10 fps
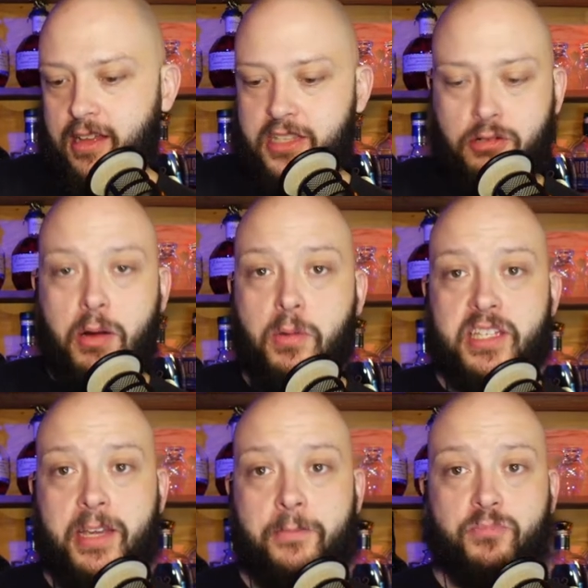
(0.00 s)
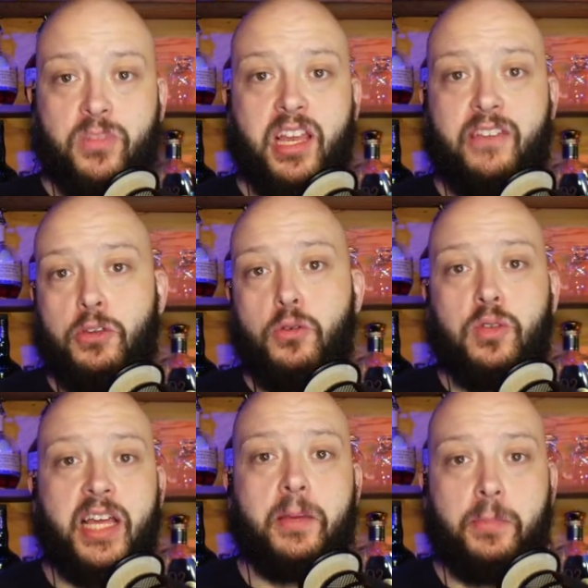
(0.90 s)
it's a great whiskey. If you
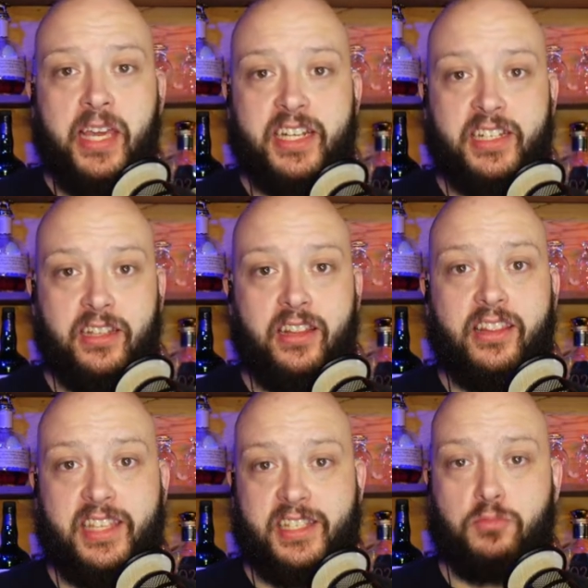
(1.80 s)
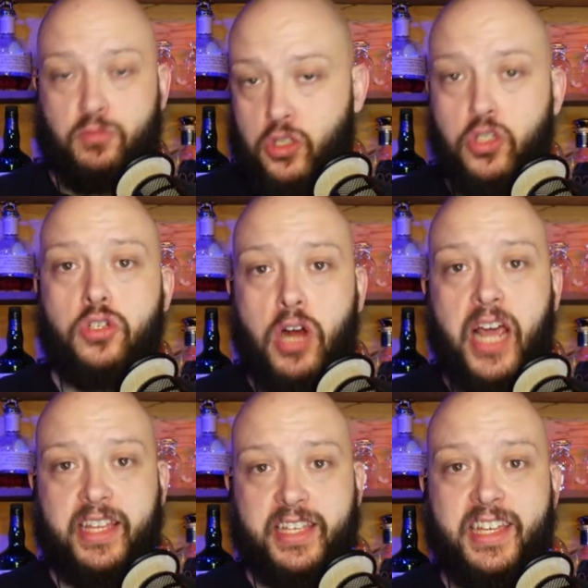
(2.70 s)
like peat, this
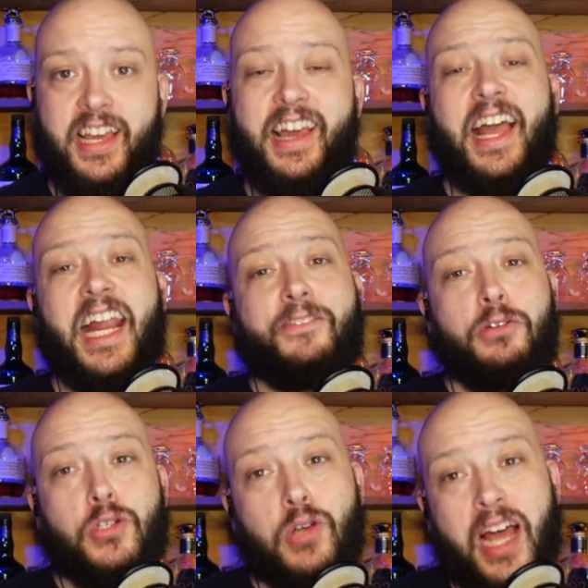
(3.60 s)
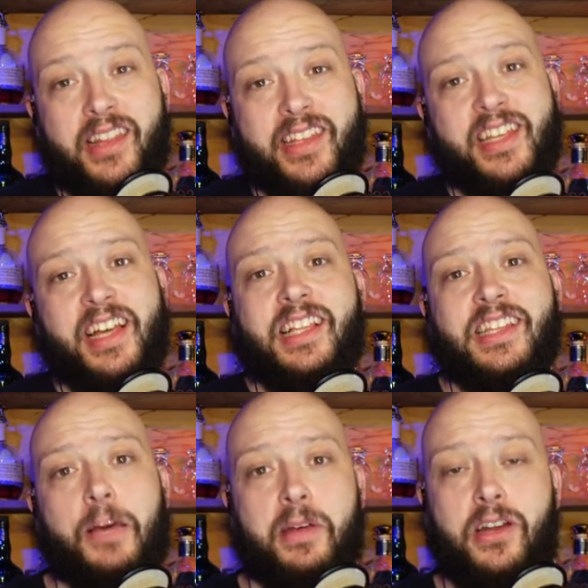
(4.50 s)
try this. And if you try this,
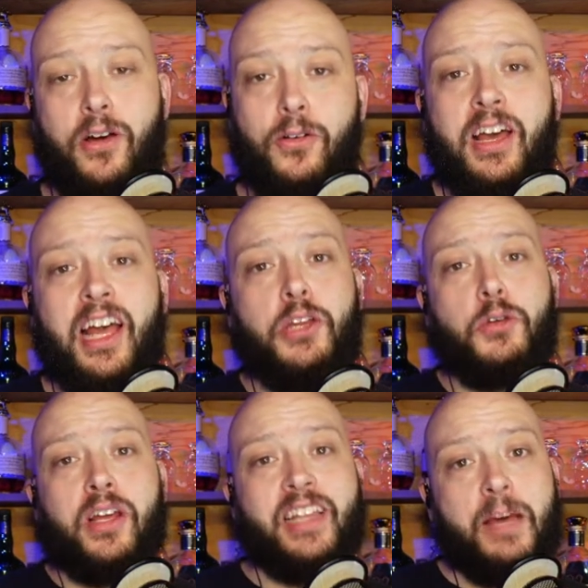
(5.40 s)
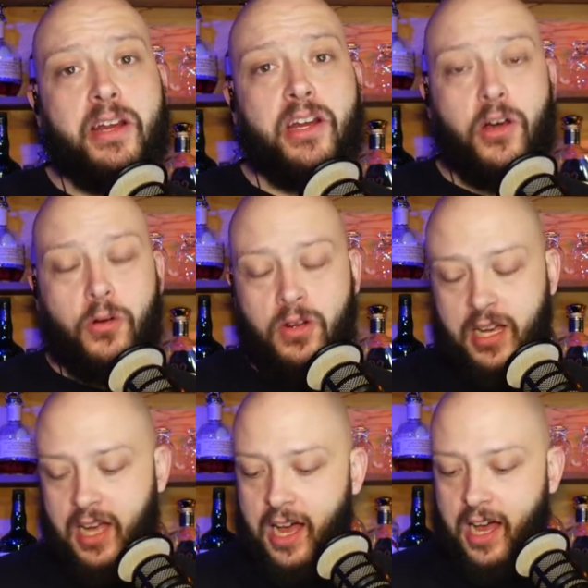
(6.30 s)
let me know. And you can let me know
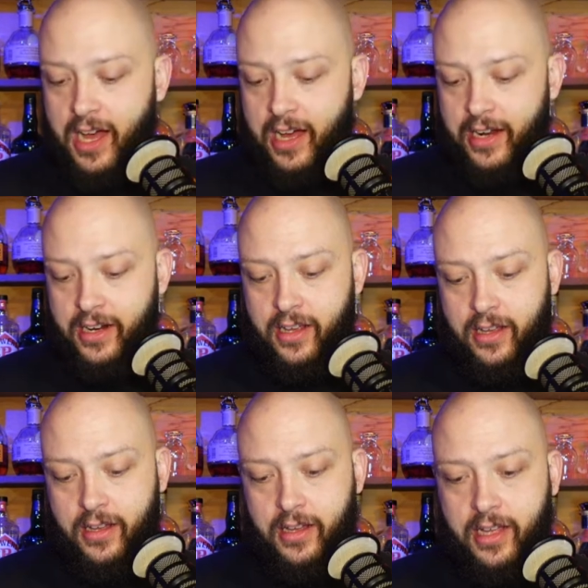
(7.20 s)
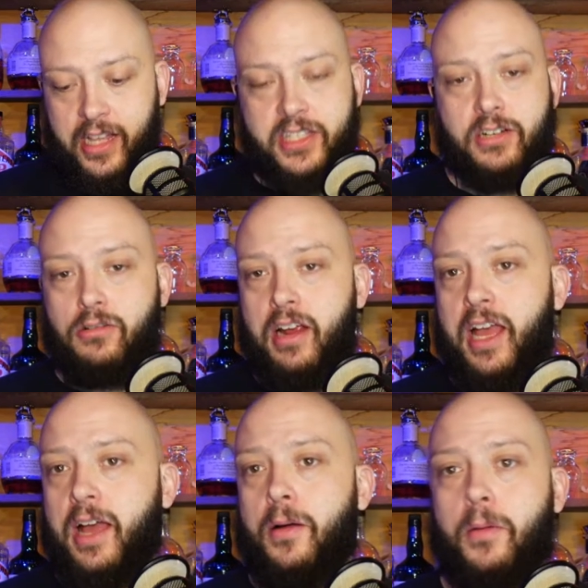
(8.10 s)
on
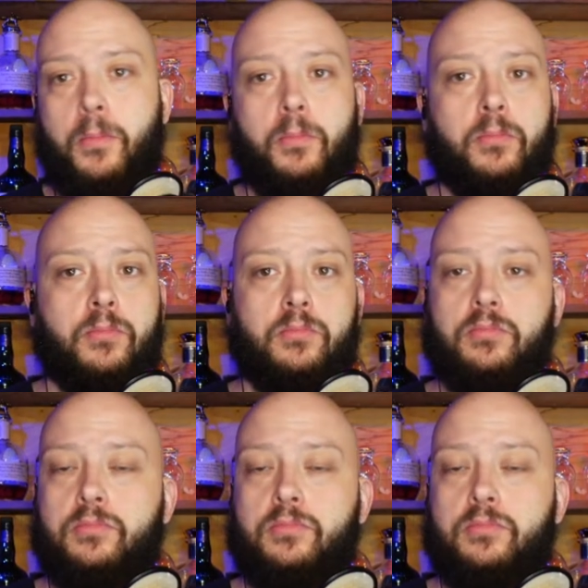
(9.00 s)
Instagram,